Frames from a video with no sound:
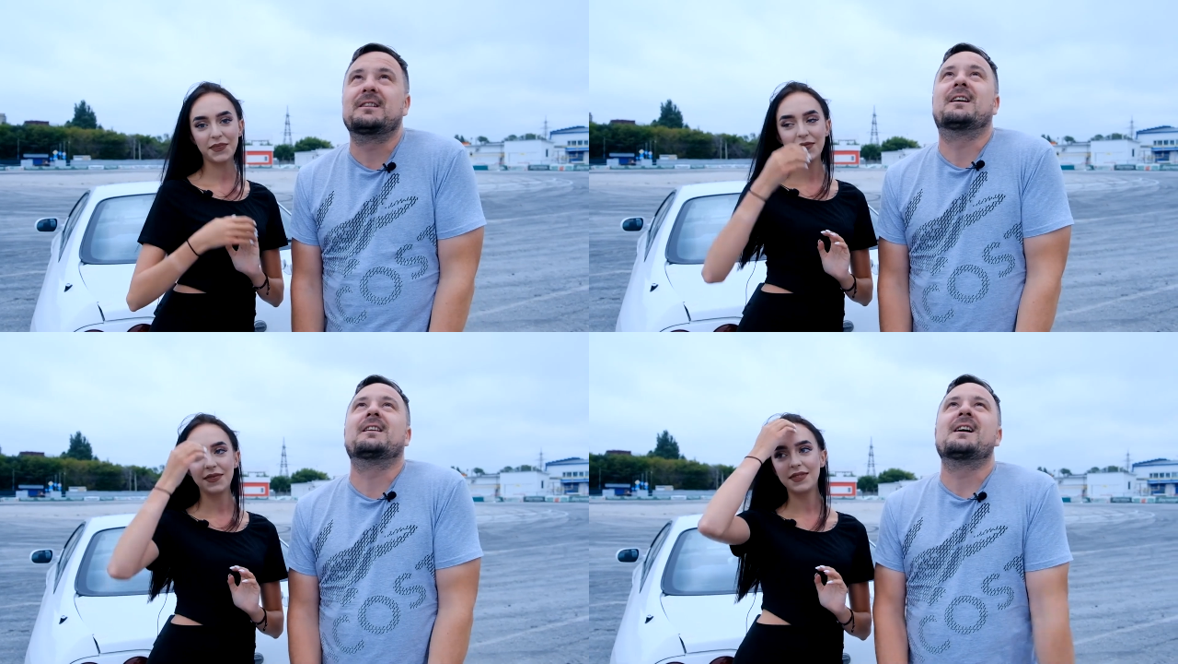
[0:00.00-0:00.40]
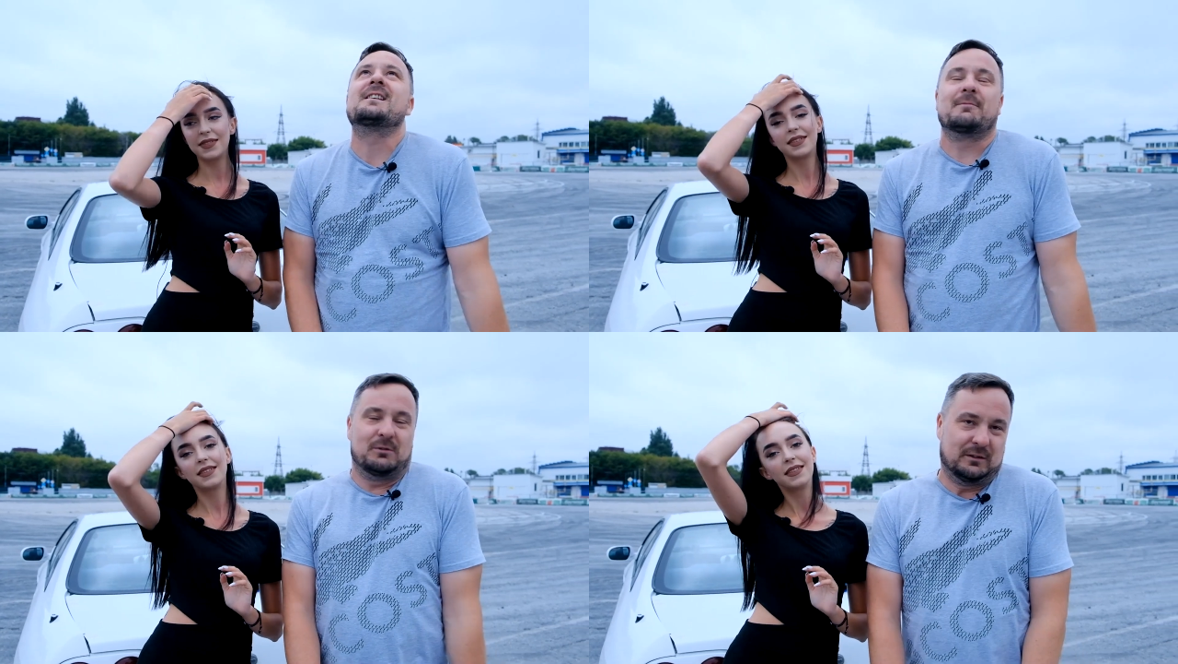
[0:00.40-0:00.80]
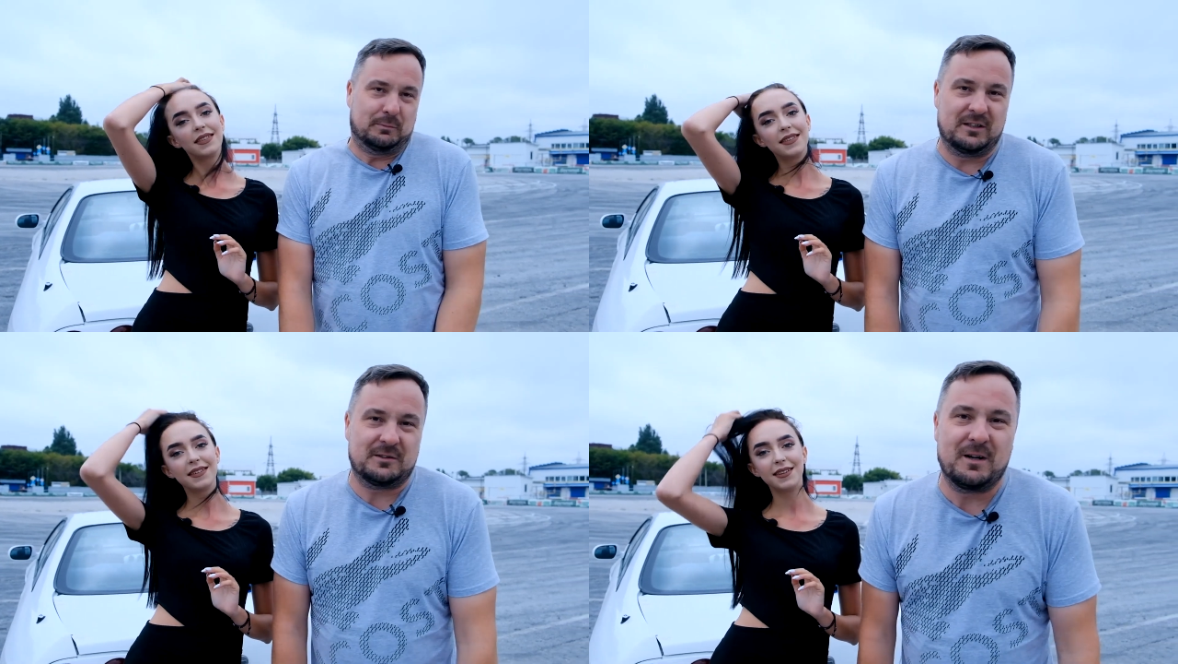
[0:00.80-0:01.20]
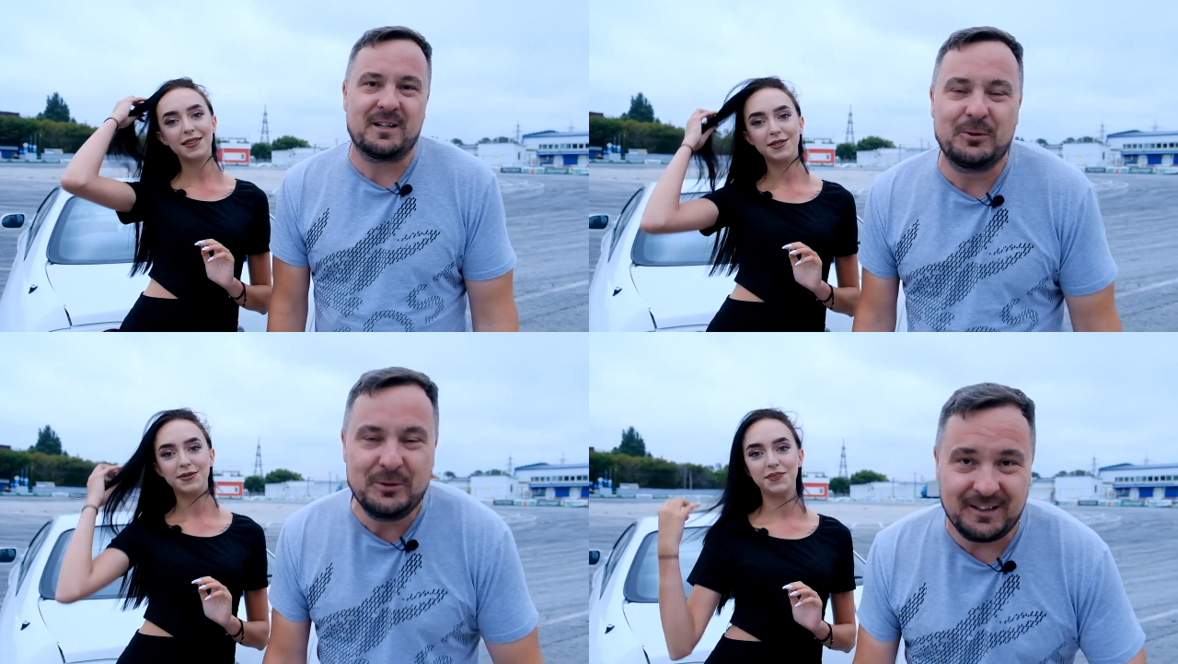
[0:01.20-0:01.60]
Speaker 1: video on the S L S
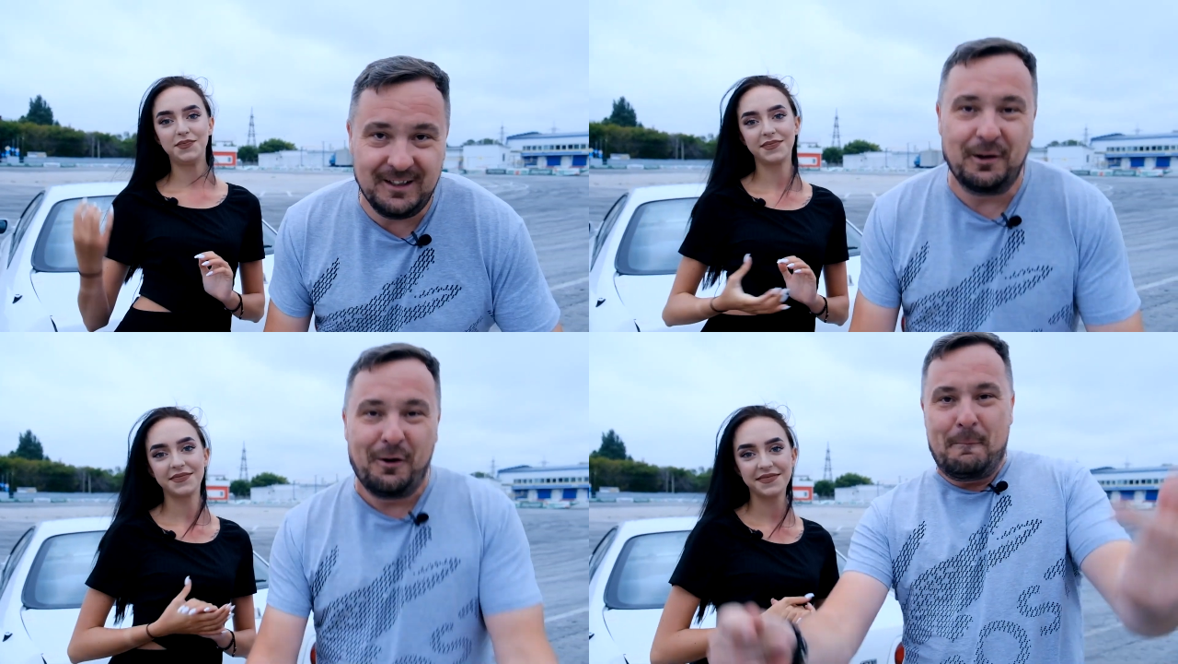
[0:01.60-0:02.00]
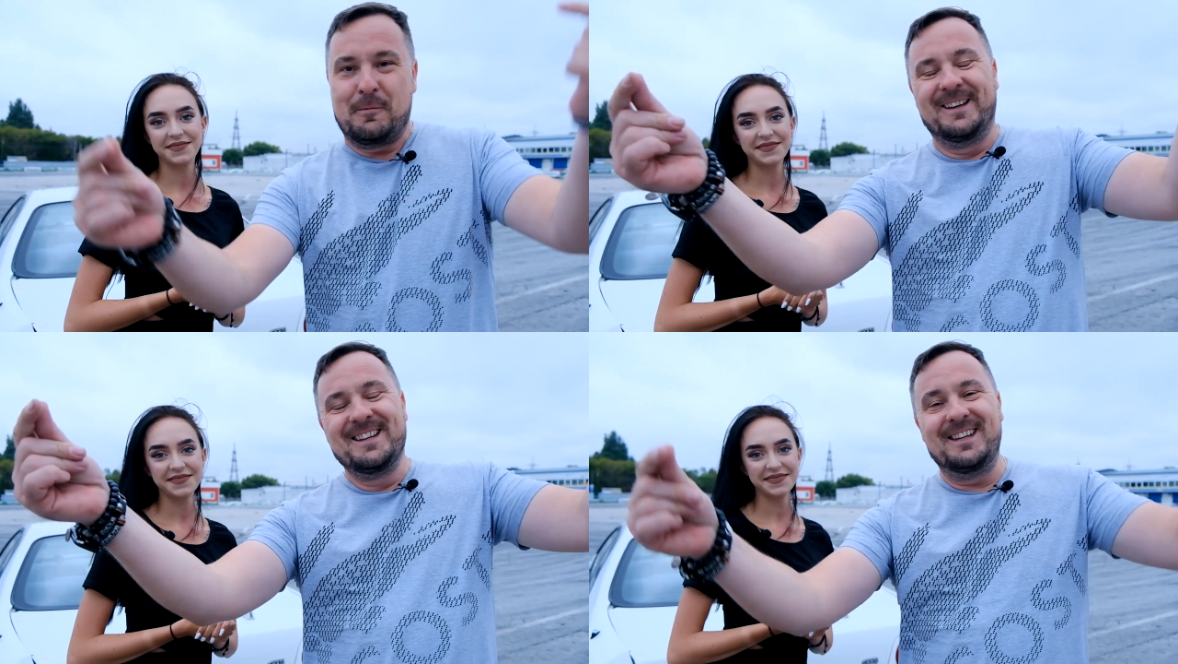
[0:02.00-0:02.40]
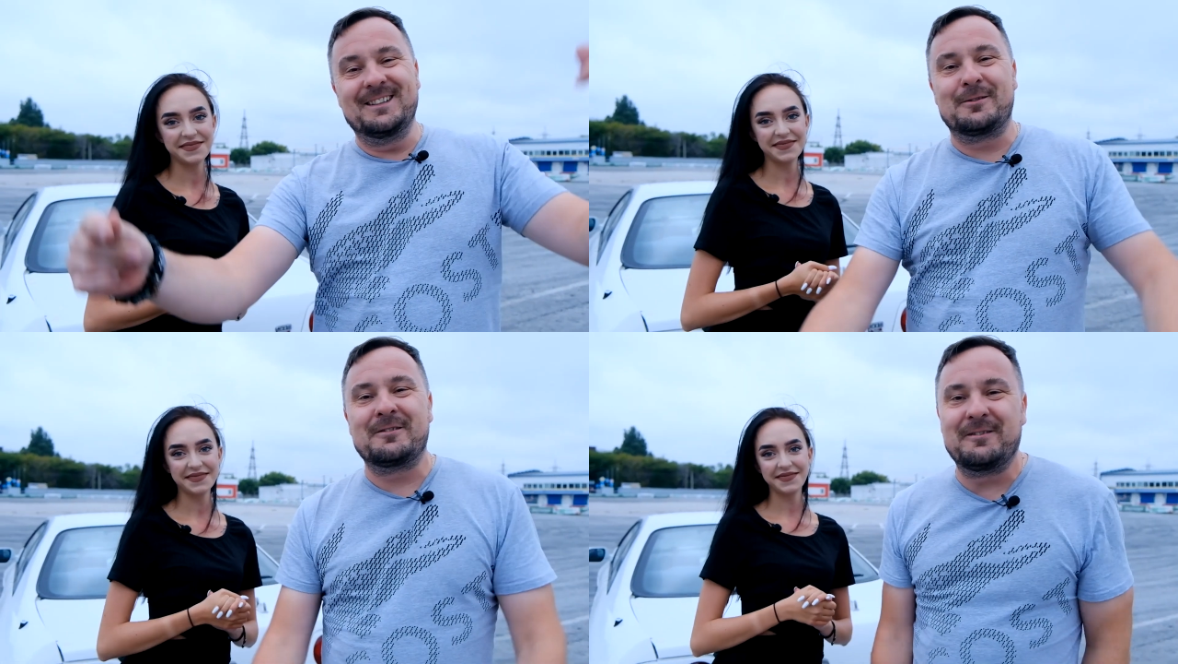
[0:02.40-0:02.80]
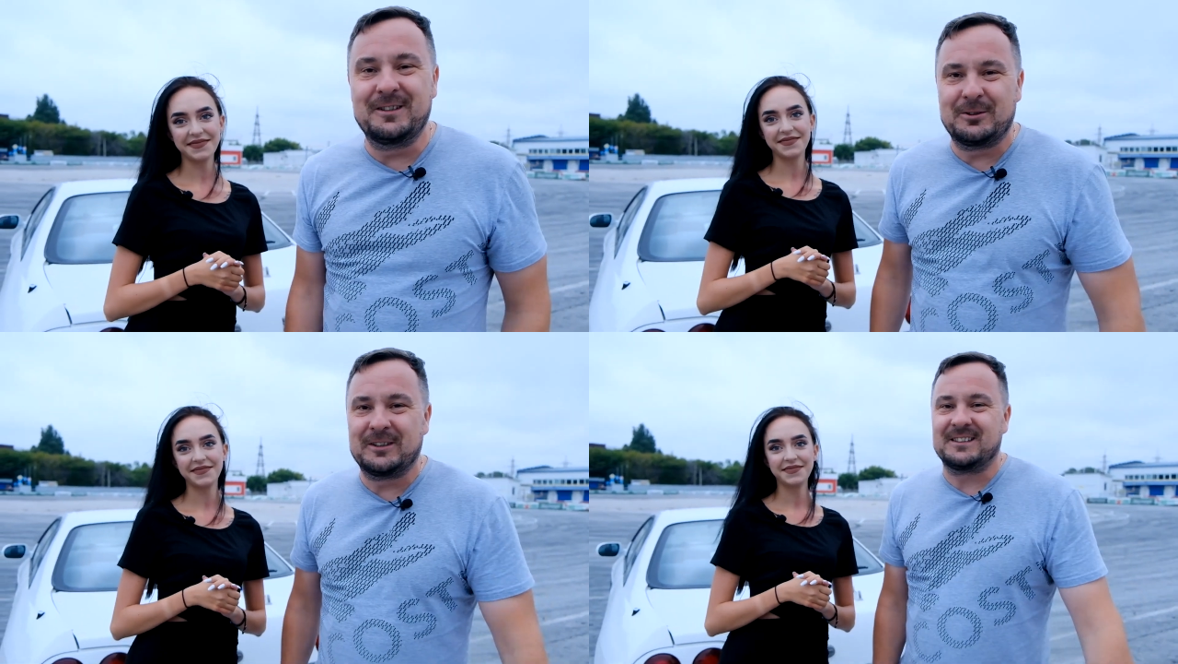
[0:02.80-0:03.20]
Drift Taxi channel will be out
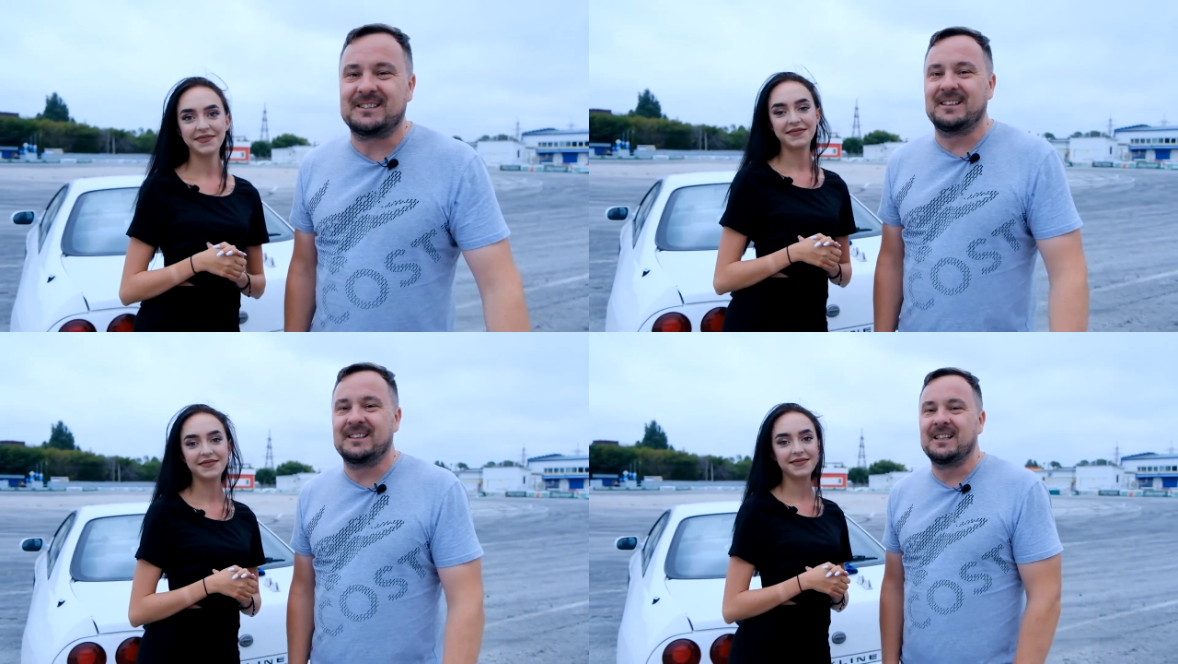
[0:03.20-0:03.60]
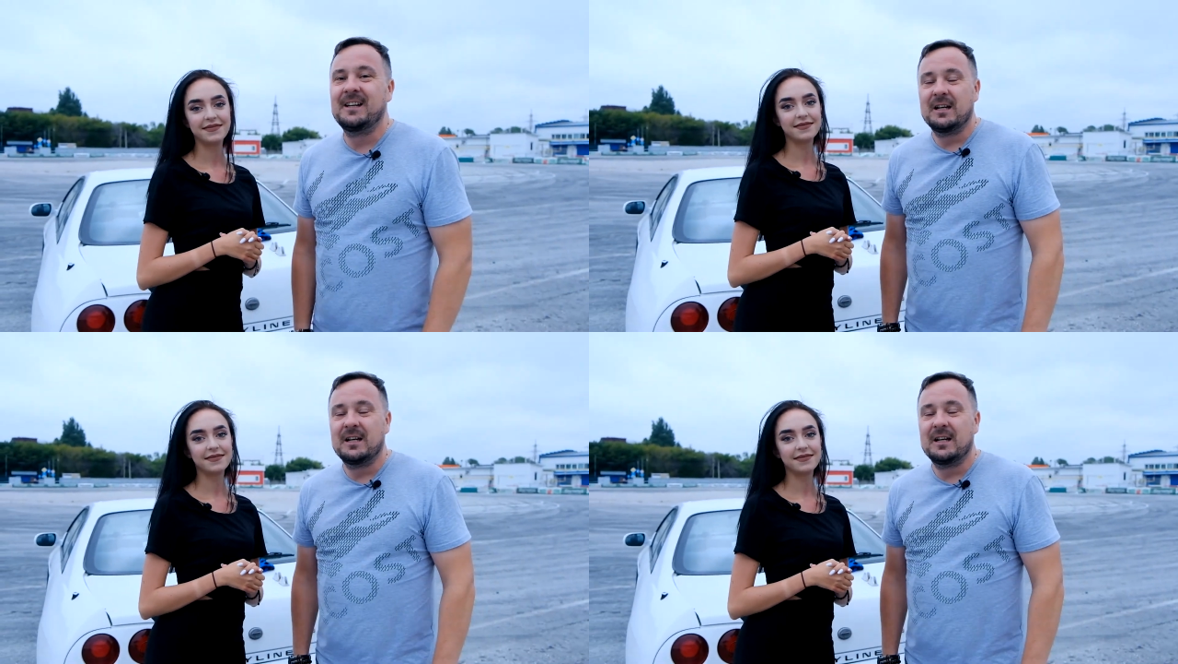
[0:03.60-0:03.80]
very soon.